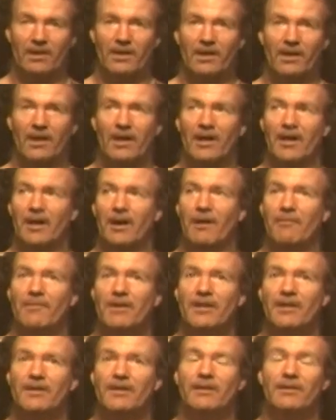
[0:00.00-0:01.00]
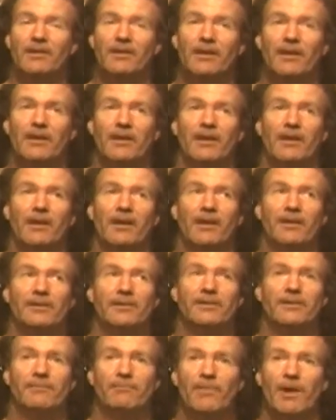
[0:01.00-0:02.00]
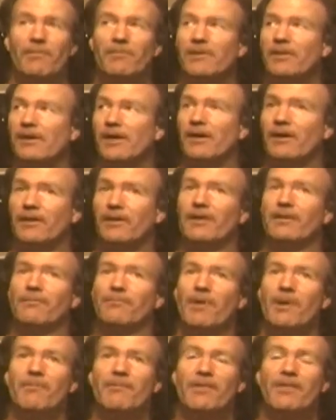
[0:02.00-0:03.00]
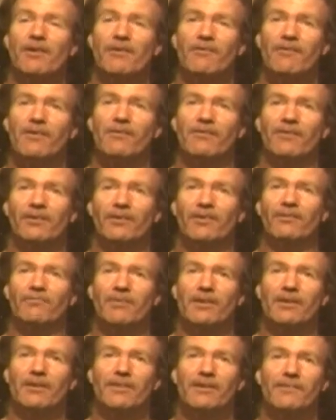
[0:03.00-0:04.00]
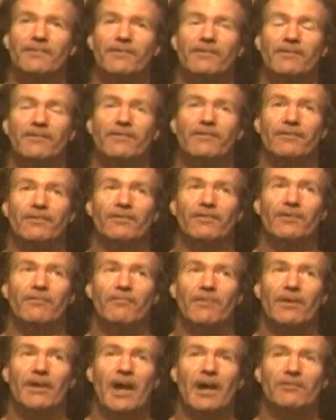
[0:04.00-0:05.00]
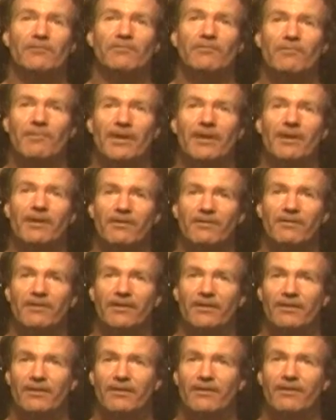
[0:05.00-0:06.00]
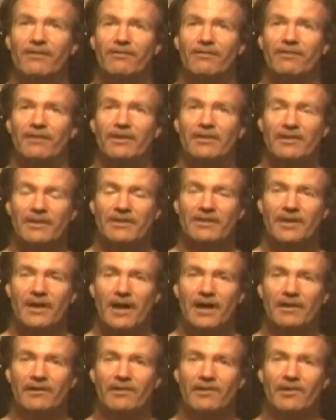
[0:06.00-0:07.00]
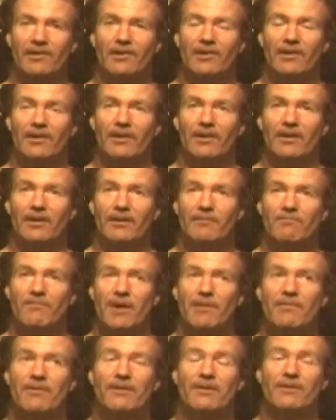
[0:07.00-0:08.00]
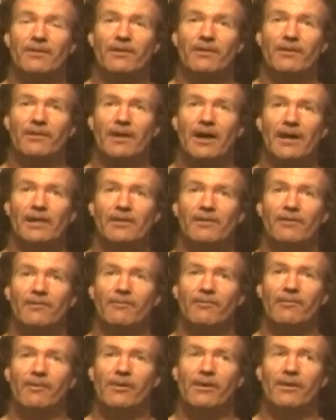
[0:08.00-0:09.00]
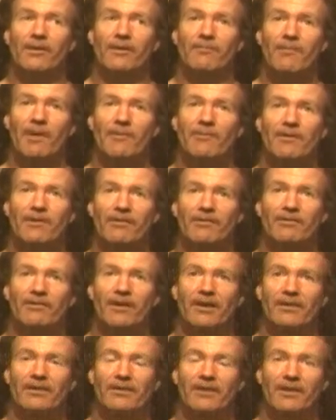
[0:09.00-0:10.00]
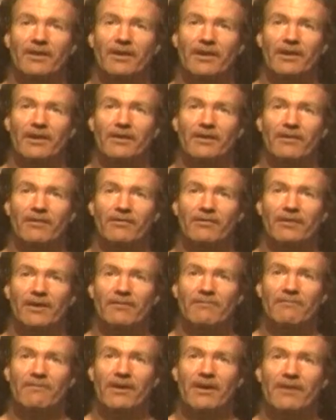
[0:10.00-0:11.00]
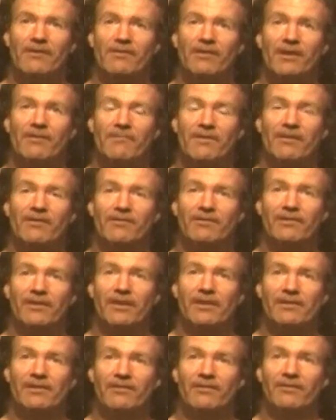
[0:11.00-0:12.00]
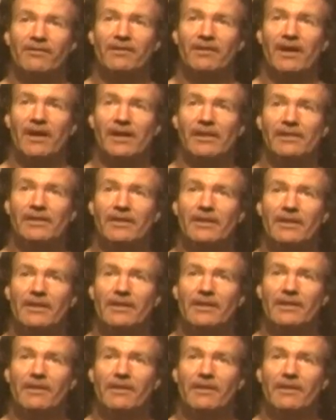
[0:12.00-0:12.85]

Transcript: I mean, maybe maybe there is a little bit of differences in terms of natural because it is slightly darker. Maybe the colors, because maybe the sun rays can be slightly